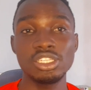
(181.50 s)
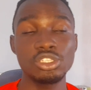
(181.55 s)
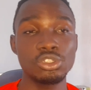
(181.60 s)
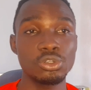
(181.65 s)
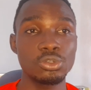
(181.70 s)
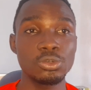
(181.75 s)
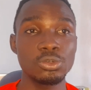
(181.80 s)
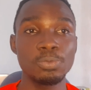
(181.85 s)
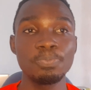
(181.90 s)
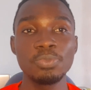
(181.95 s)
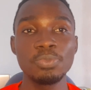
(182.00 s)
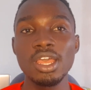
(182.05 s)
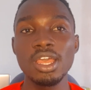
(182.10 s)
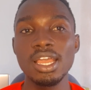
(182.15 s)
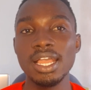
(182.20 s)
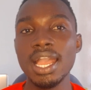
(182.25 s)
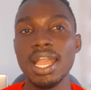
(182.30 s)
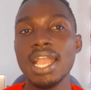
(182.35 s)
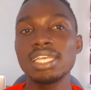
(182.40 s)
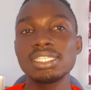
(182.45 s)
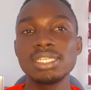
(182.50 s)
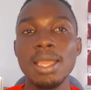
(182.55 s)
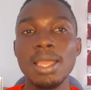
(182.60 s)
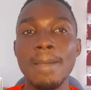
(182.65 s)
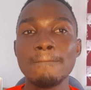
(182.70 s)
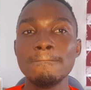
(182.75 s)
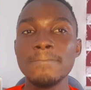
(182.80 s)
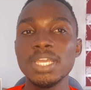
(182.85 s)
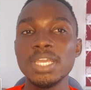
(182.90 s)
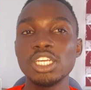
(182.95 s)
So guys,
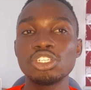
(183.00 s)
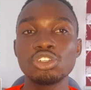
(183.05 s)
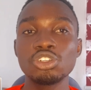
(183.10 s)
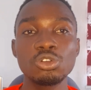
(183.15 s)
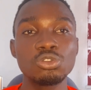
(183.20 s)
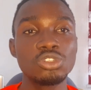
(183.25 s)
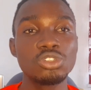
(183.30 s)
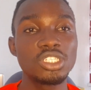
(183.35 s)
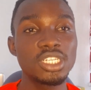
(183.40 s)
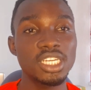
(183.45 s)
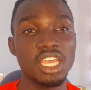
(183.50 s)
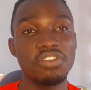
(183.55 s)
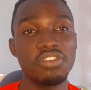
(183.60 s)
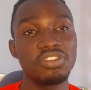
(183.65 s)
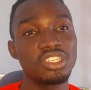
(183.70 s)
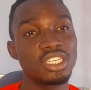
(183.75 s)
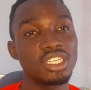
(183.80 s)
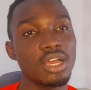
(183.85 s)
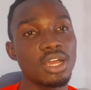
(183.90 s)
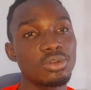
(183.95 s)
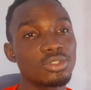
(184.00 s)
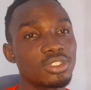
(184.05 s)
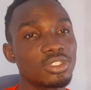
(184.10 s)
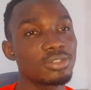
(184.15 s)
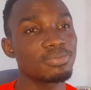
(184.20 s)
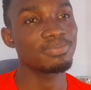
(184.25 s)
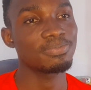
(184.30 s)
make sure to check everything out.